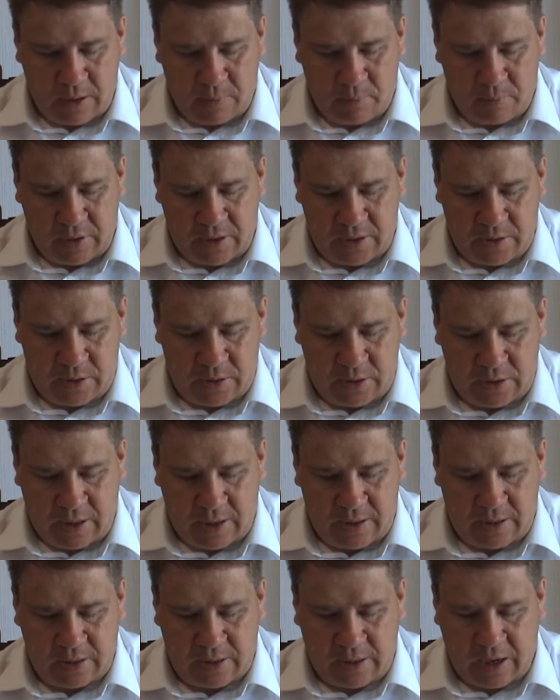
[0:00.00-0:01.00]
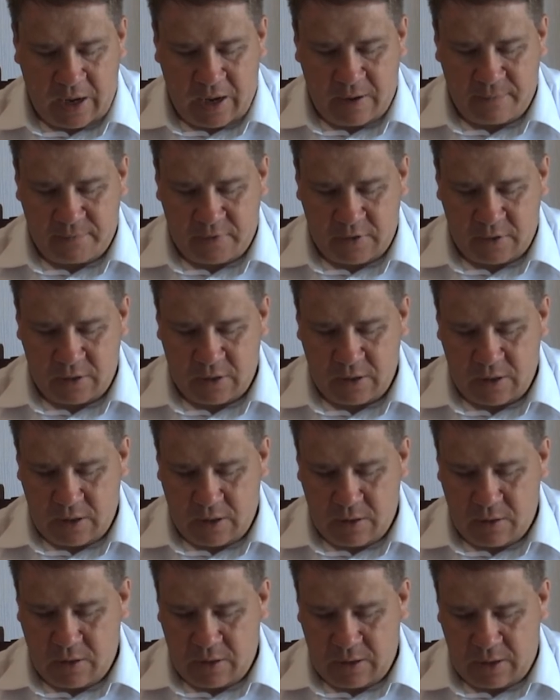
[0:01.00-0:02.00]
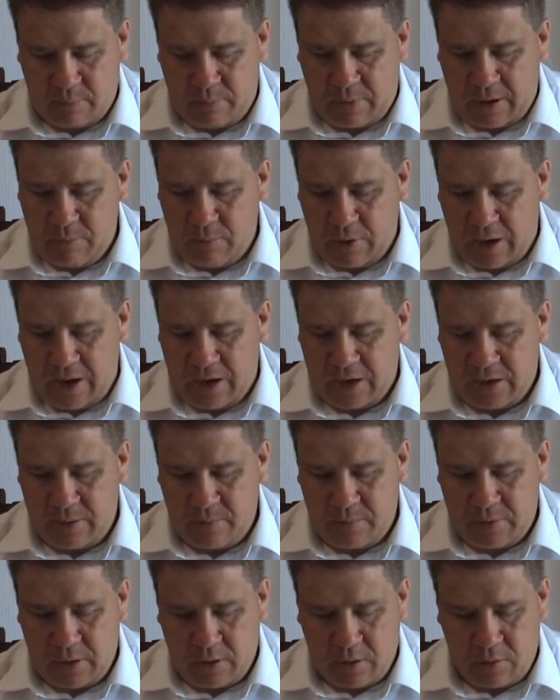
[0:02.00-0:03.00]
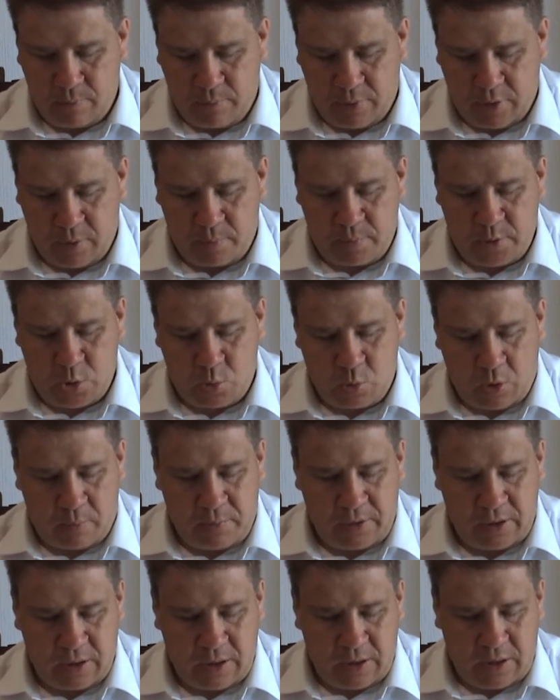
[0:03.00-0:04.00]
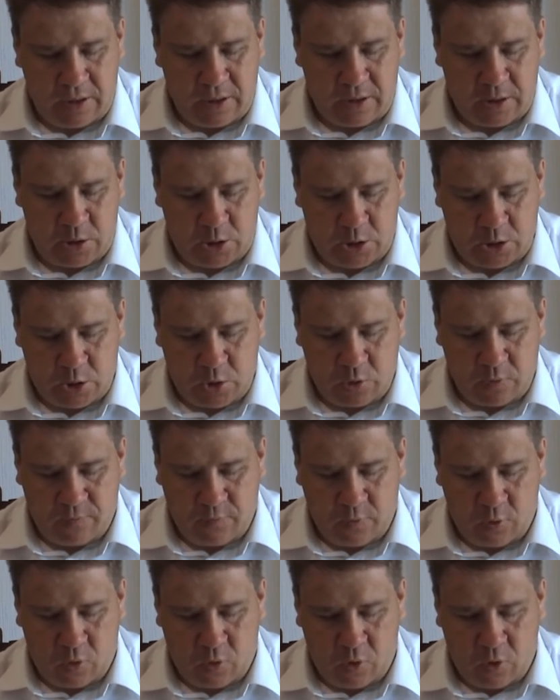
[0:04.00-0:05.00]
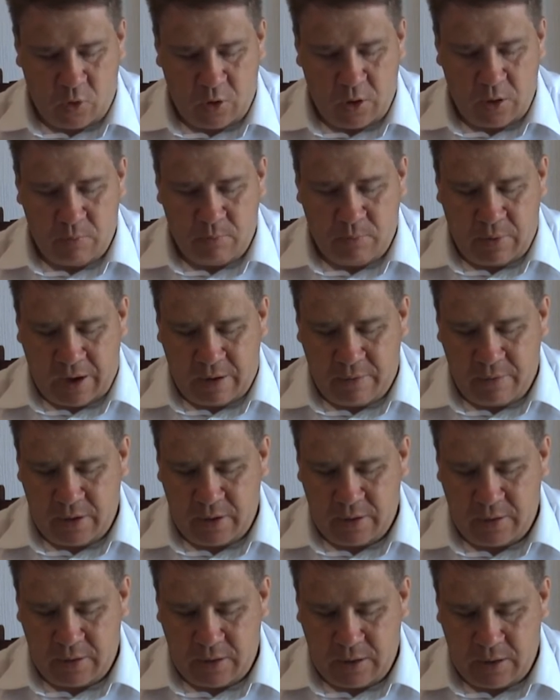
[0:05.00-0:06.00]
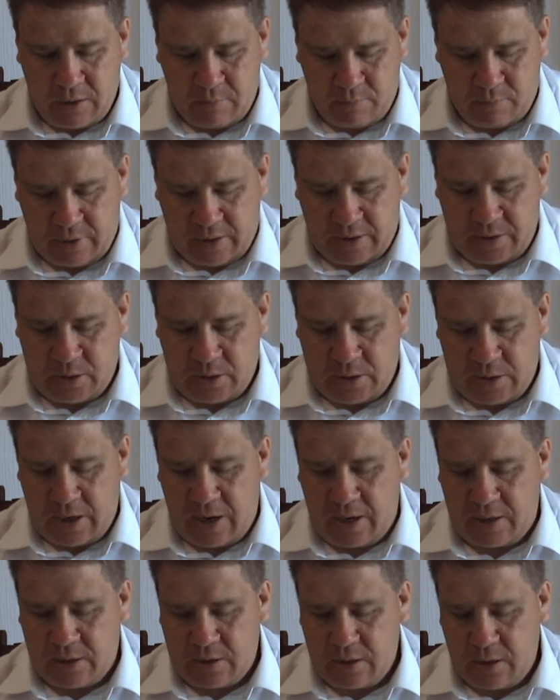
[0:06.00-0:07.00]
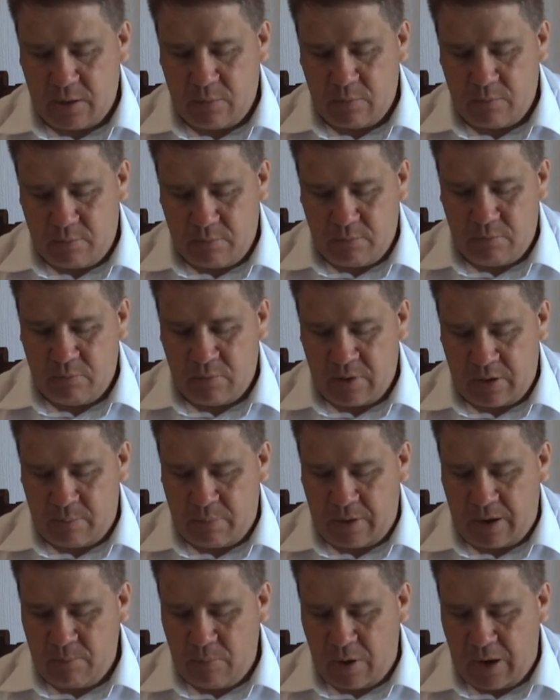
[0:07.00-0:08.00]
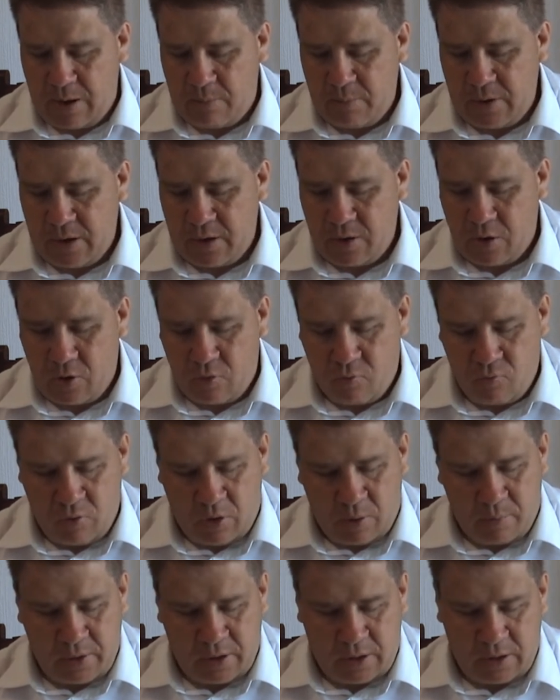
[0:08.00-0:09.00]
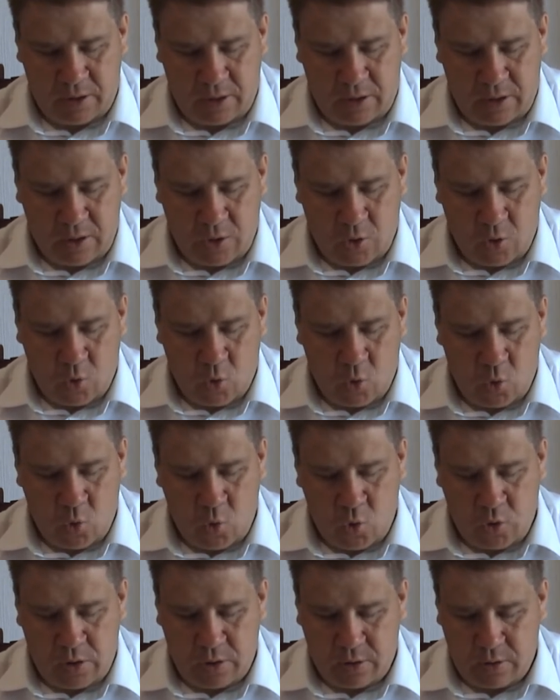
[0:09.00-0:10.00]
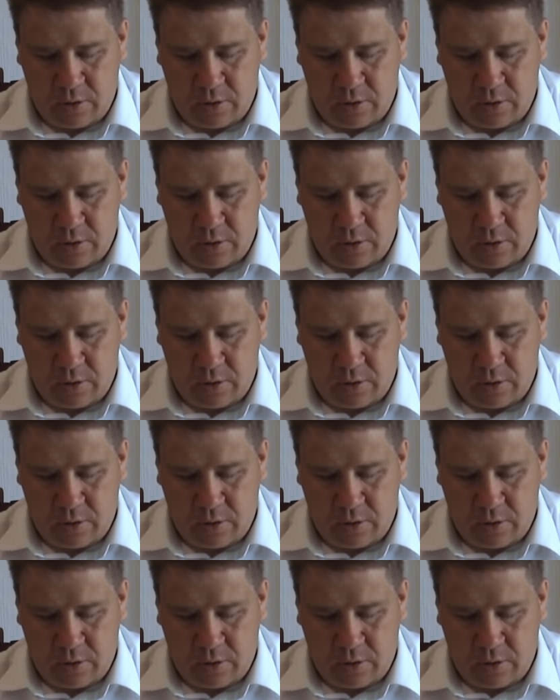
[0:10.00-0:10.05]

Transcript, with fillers: place attacked Gahafton led by Mohalib purpose robbing. 624 Baran place attacked led by Mohammed robbing. Ud